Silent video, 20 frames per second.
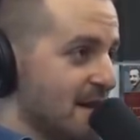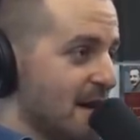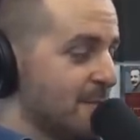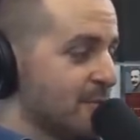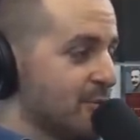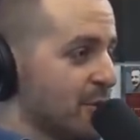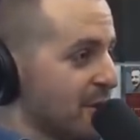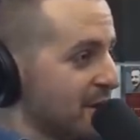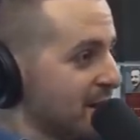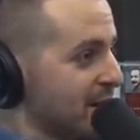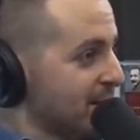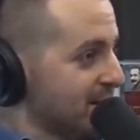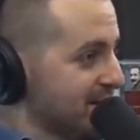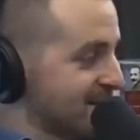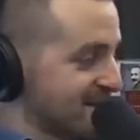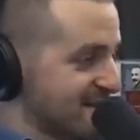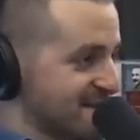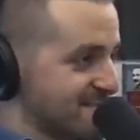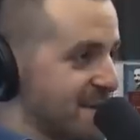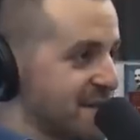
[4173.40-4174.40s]
A broiler is
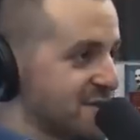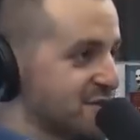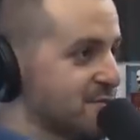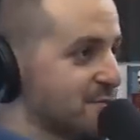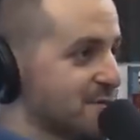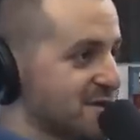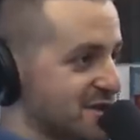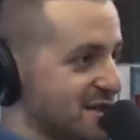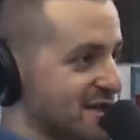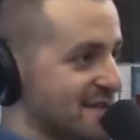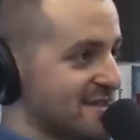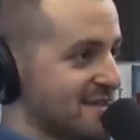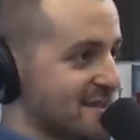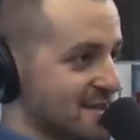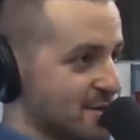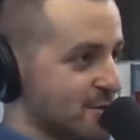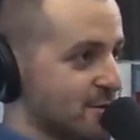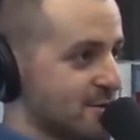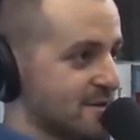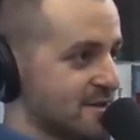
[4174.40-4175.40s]
a special machine
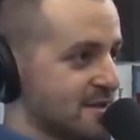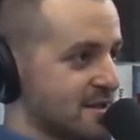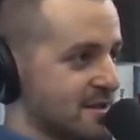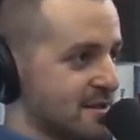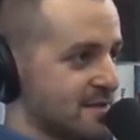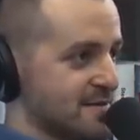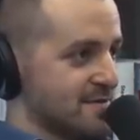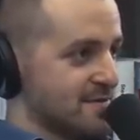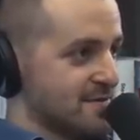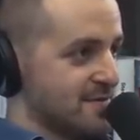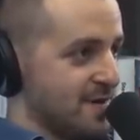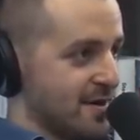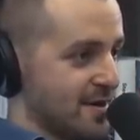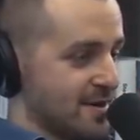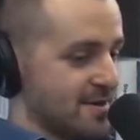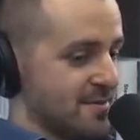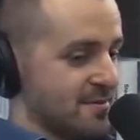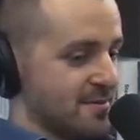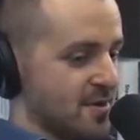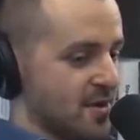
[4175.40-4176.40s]
that cooks your
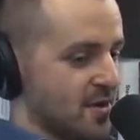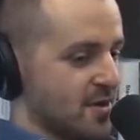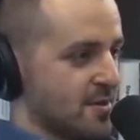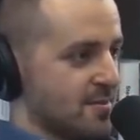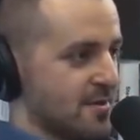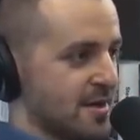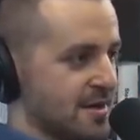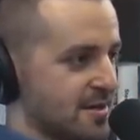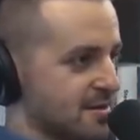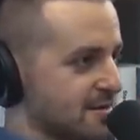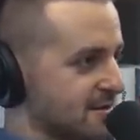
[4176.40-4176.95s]
fucking burger meat.